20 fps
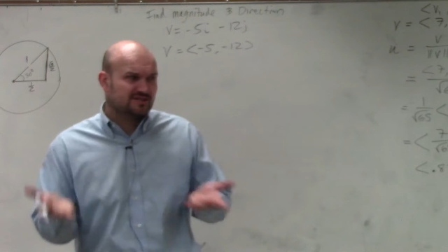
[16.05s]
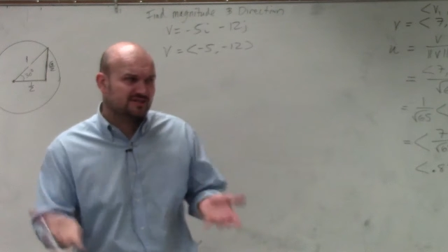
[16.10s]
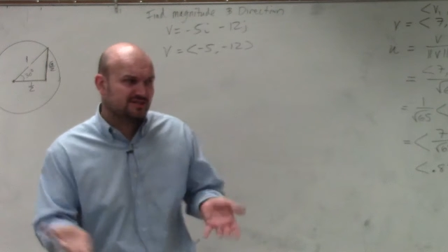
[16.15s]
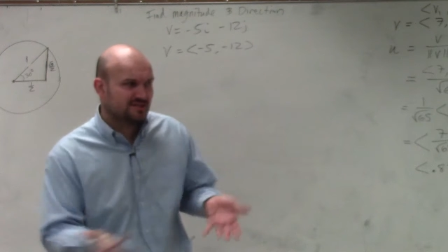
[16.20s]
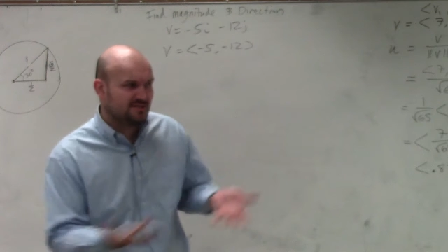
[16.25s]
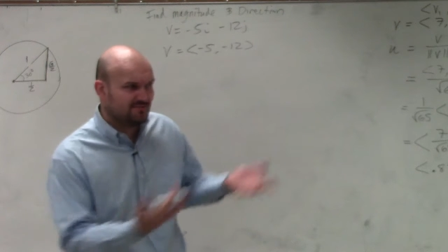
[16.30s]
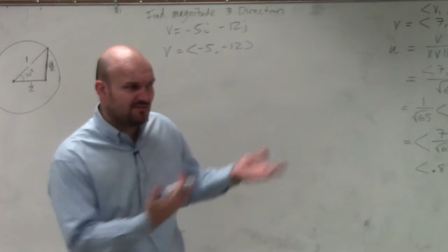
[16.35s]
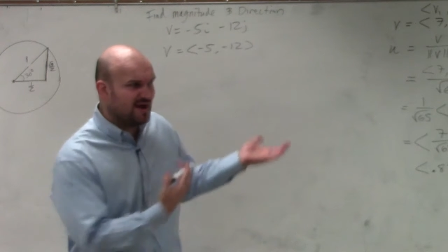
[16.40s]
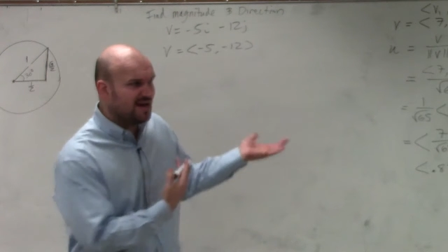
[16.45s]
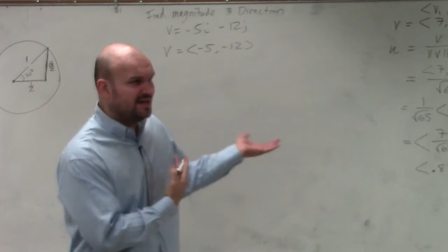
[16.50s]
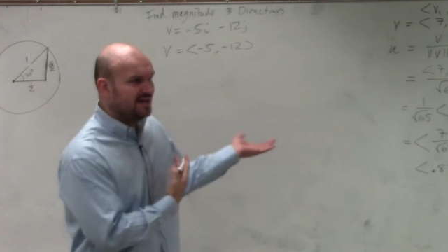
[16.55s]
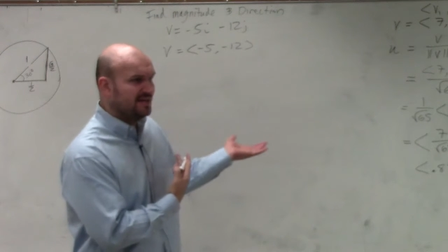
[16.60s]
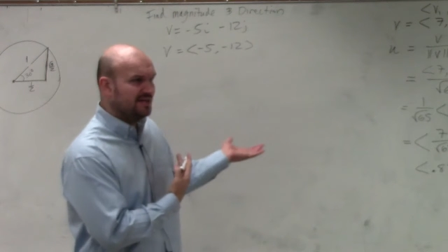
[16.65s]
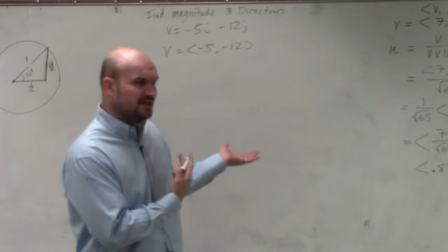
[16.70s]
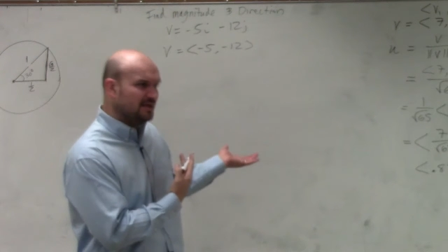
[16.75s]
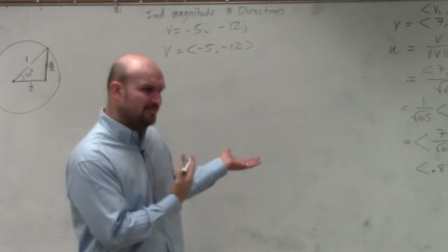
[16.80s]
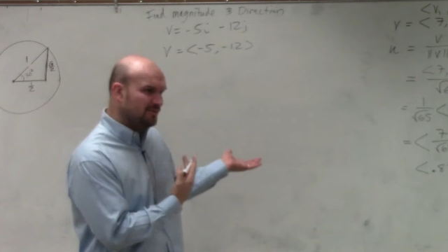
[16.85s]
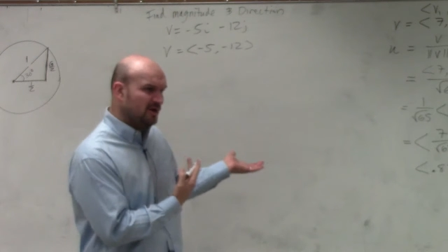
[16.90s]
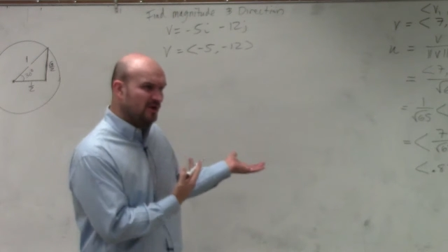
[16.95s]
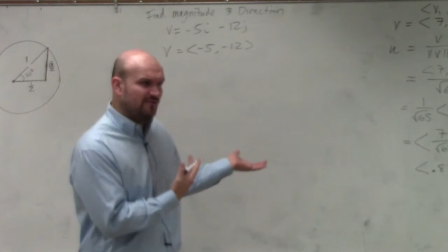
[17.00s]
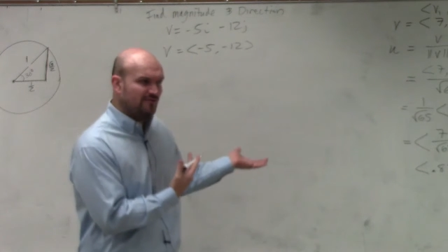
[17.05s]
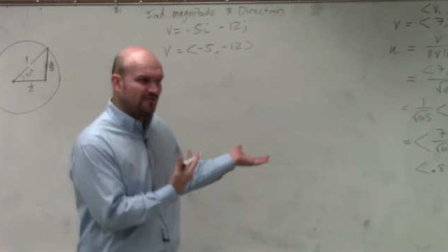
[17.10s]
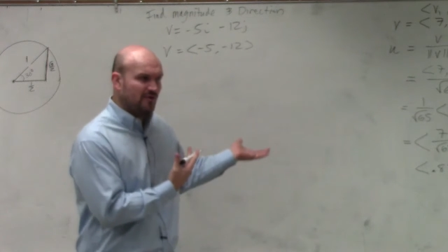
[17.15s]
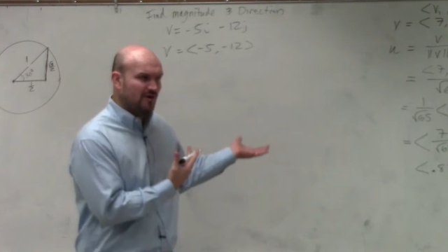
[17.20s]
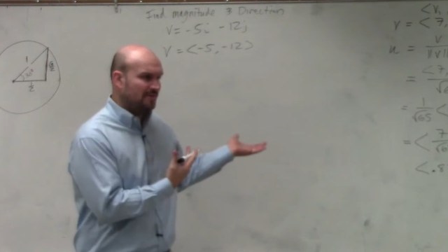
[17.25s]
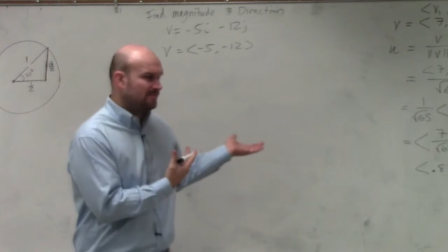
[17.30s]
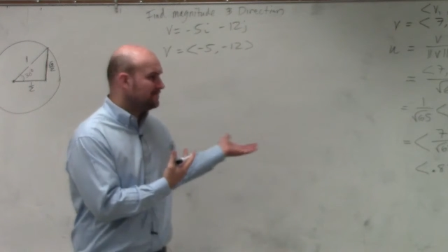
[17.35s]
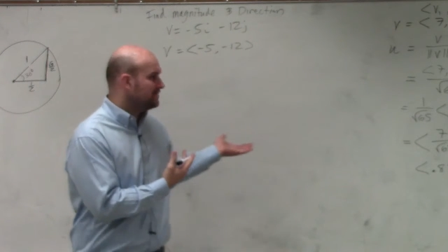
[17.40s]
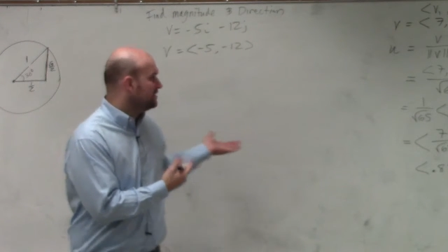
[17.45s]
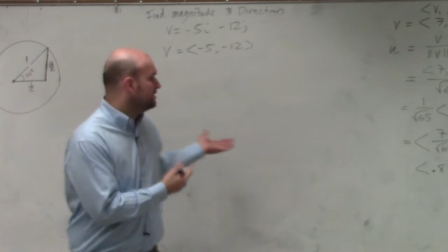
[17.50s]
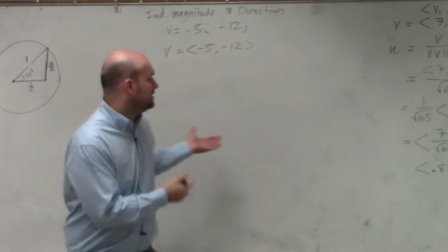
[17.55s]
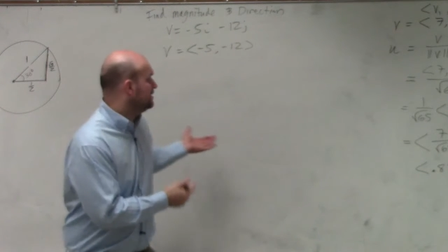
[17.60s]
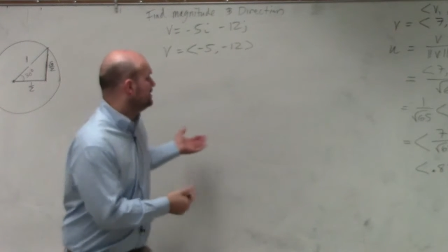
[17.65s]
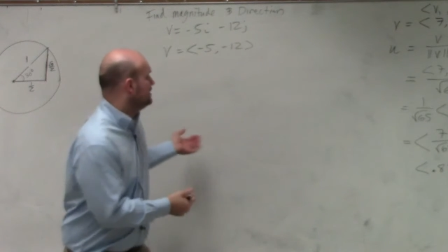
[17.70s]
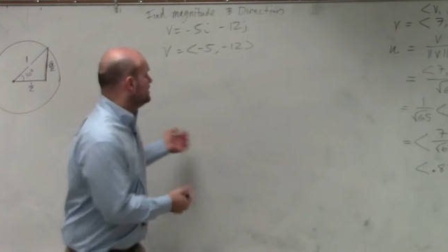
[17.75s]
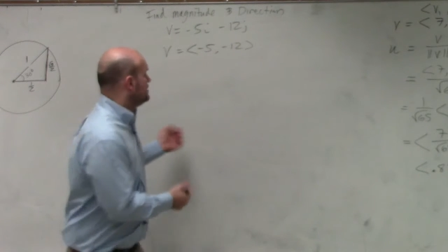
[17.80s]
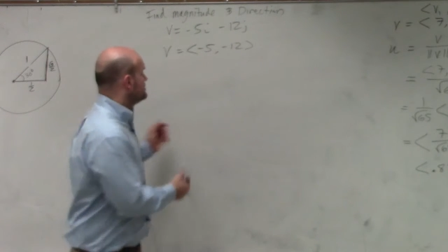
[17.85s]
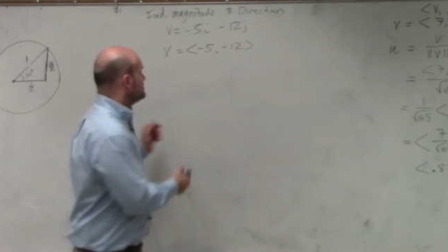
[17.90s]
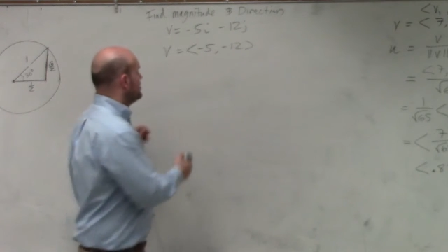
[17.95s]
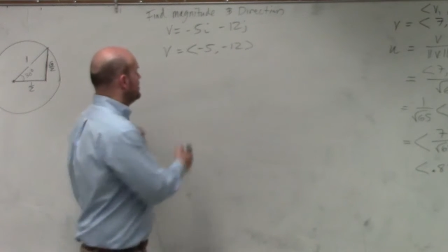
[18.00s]
just write it in component form.
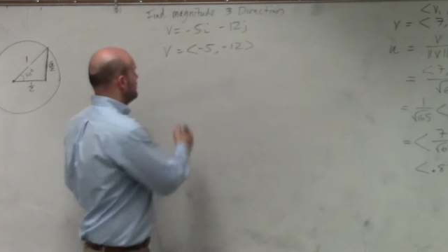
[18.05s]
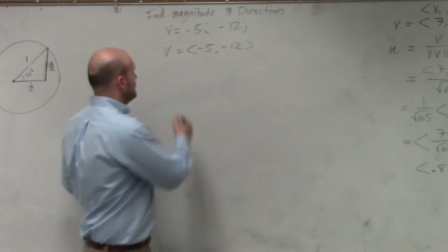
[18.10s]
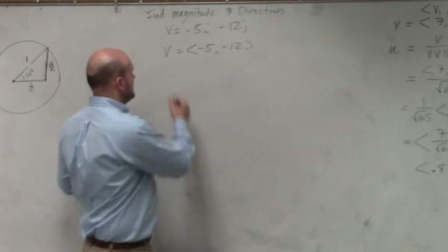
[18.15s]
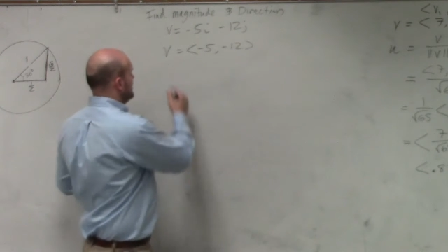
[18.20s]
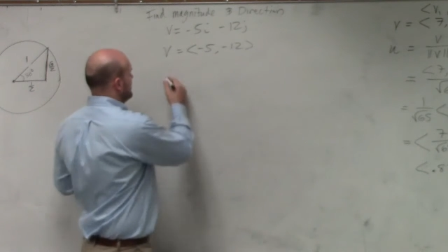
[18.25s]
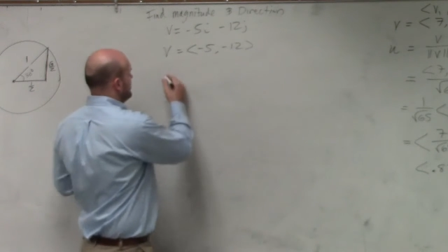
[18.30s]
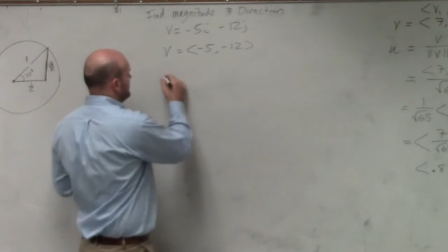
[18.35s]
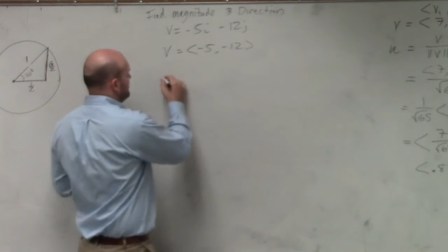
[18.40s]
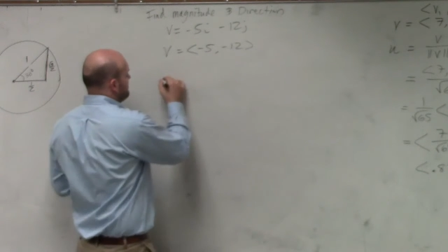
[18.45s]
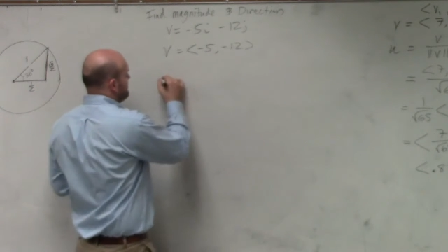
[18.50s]
So we know the